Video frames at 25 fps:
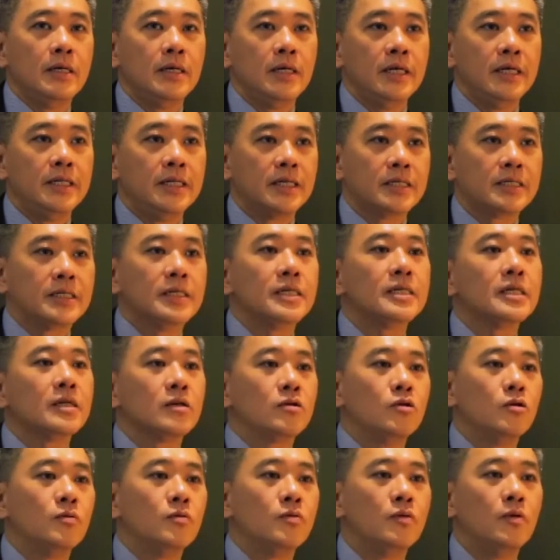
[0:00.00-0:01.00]
In a certain
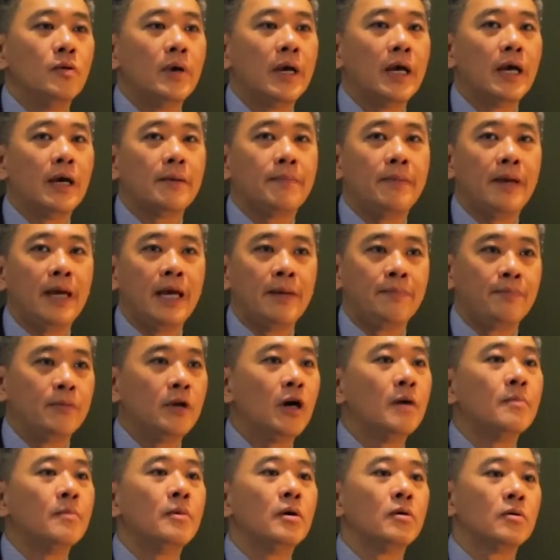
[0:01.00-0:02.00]
group who have
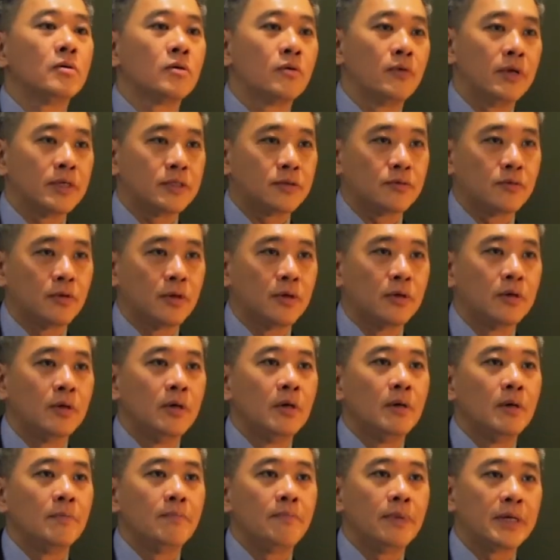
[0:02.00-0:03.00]
abnormal cholesterol,
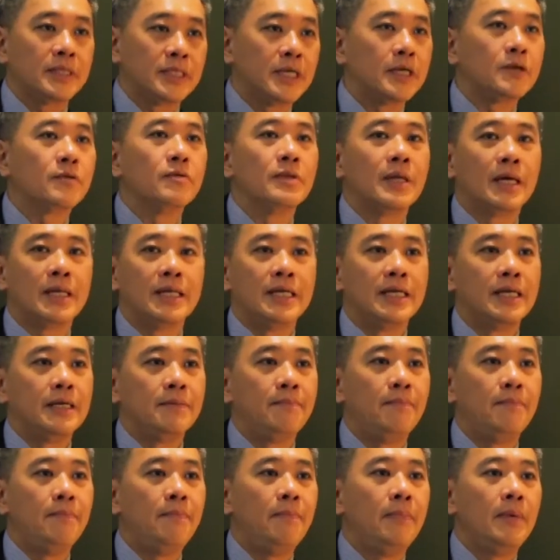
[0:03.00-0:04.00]

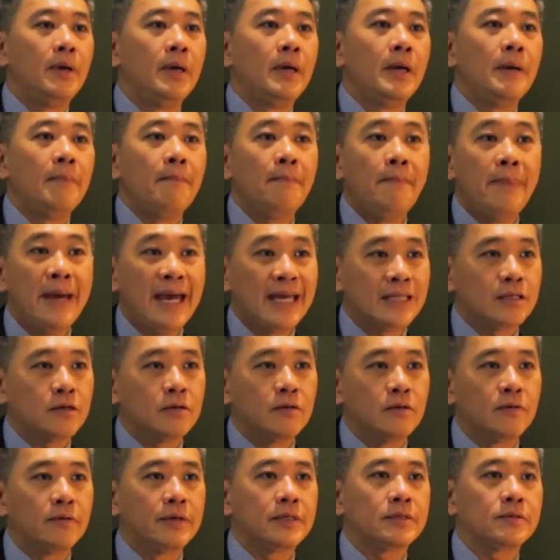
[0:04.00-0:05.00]
particularly bad
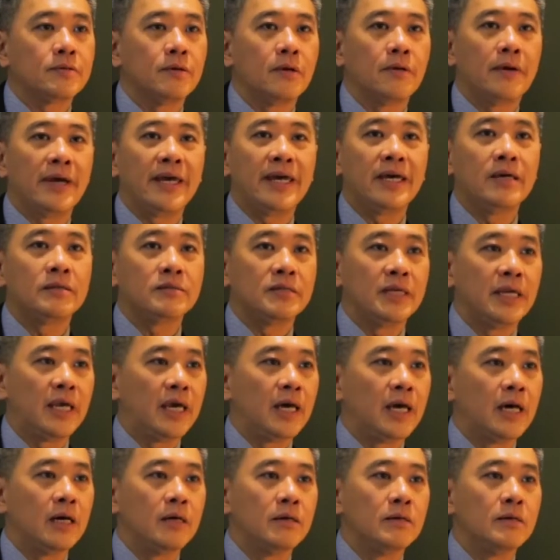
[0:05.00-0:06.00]
cholesterol,
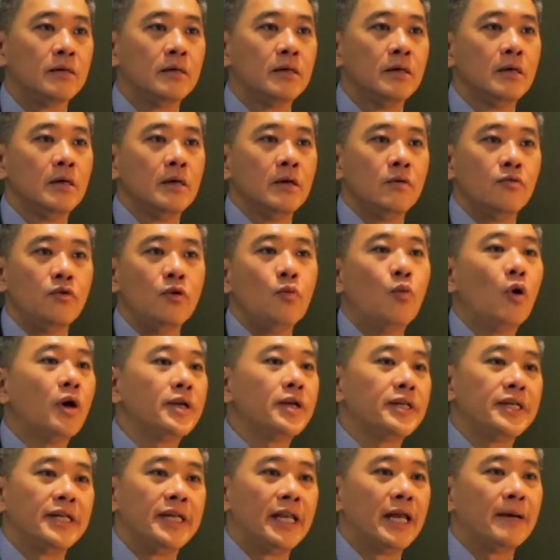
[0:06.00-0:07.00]
LDL, we
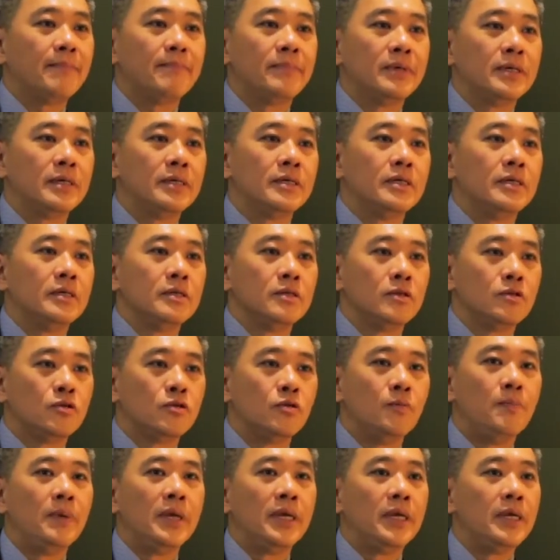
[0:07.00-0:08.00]
want the number
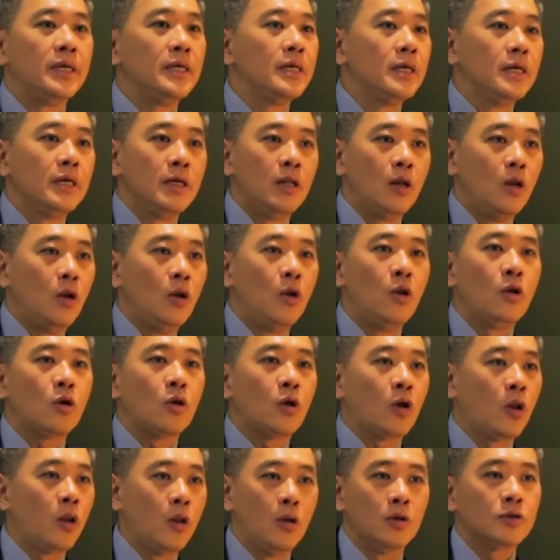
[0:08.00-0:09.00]
to be
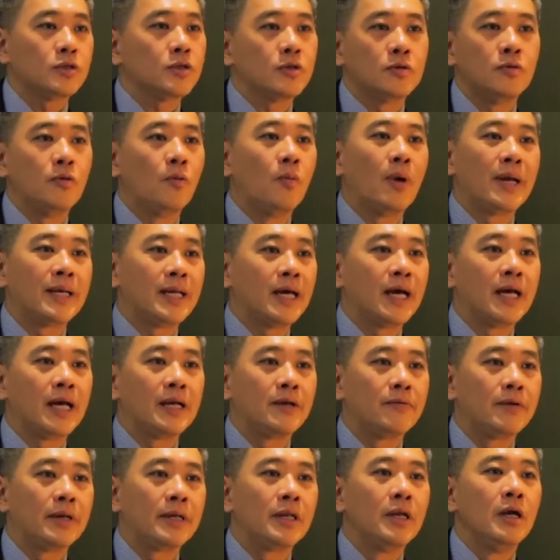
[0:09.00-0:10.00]
close to
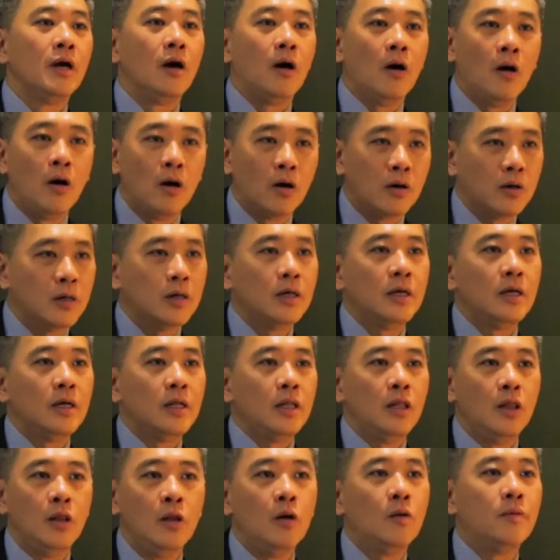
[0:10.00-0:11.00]
100 or
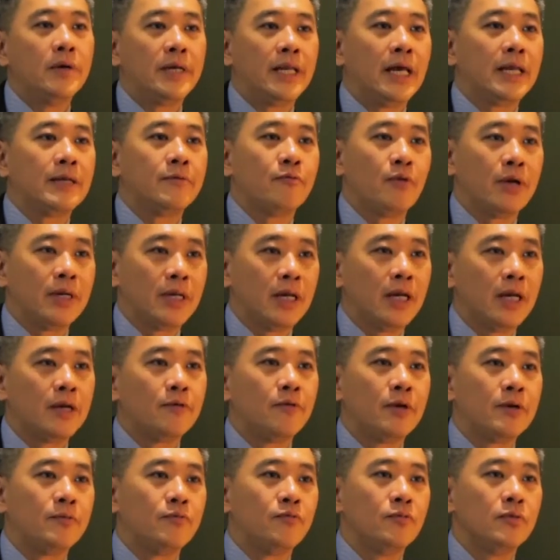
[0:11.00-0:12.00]
lower than
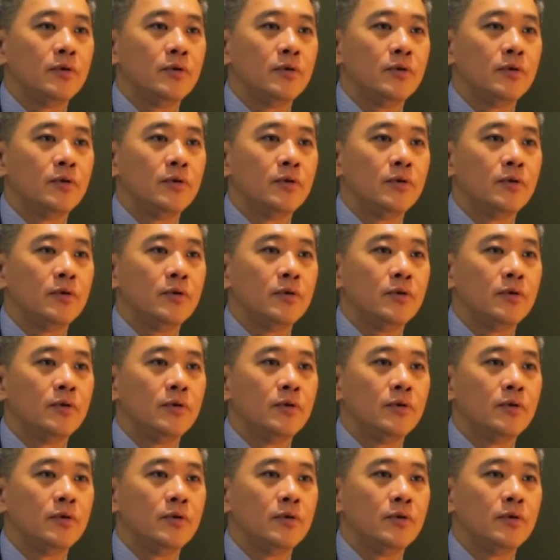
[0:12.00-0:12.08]
100